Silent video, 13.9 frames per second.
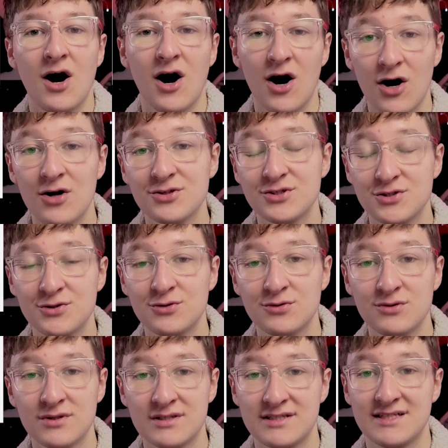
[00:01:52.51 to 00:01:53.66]
all do
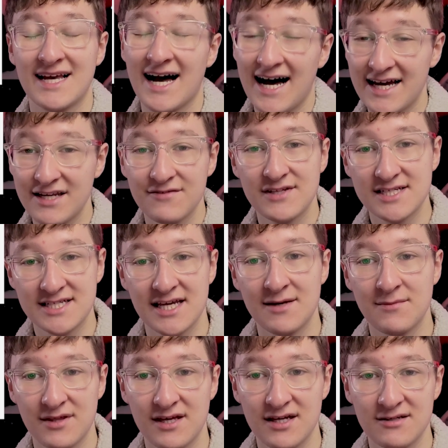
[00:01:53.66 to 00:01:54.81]
kind of the same
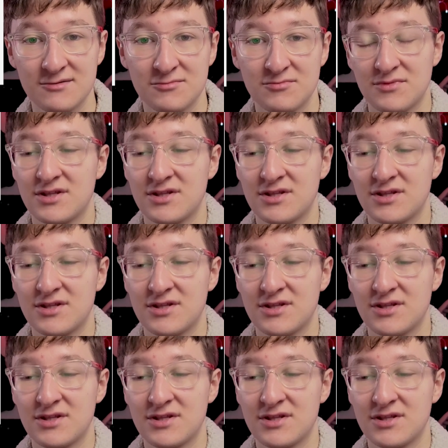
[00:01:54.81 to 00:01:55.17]
thing.